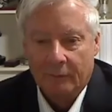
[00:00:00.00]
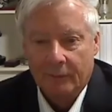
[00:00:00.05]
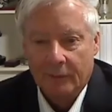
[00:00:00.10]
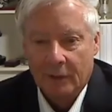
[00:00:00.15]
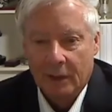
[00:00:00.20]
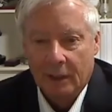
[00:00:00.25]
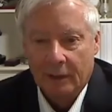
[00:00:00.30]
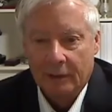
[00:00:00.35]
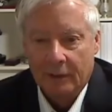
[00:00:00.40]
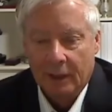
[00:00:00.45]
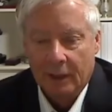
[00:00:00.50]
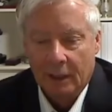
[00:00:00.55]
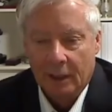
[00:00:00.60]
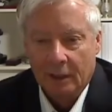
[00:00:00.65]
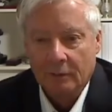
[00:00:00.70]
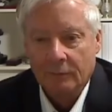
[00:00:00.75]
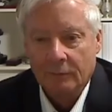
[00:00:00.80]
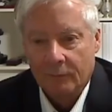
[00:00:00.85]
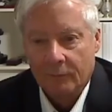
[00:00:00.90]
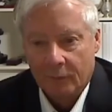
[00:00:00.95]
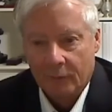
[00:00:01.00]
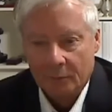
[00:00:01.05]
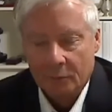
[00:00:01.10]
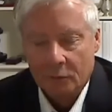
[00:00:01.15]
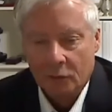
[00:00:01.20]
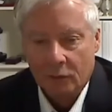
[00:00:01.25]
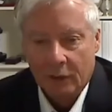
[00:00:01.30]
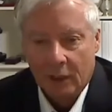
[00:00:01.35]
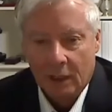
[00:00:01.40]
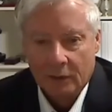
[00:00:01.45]
then from
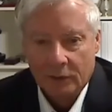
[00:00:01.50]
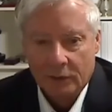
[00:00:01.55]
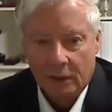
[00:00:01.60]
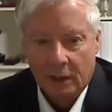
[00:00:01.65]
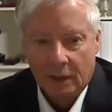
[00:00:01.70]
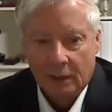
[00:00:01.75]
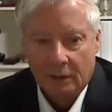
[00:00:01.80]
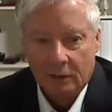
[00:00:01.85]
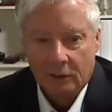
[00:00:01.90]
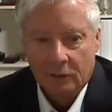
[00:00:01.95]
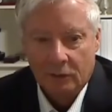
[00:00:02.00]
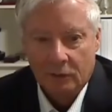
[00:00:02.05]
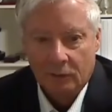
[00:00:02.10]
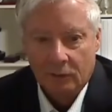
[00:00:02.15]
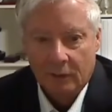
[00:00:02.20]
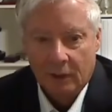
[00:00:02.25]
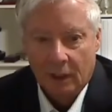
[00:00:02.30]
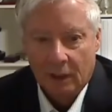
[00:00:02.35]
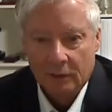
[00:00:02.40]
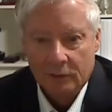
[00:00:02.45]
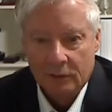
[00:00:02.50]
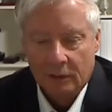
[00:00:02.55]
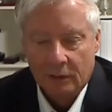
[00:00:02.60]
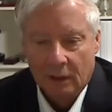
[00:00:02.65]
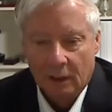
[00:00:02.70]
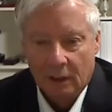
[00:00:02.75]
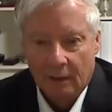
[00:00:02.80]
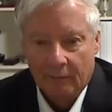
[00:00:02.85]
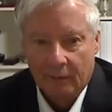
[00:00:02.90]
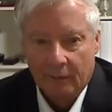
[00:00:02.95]
2008 to
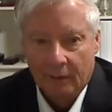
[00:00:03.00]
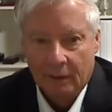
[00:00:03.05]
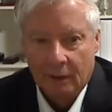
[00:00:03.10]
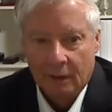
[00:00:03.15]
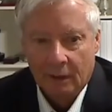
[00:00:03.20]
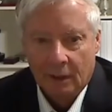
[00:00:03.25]
2011.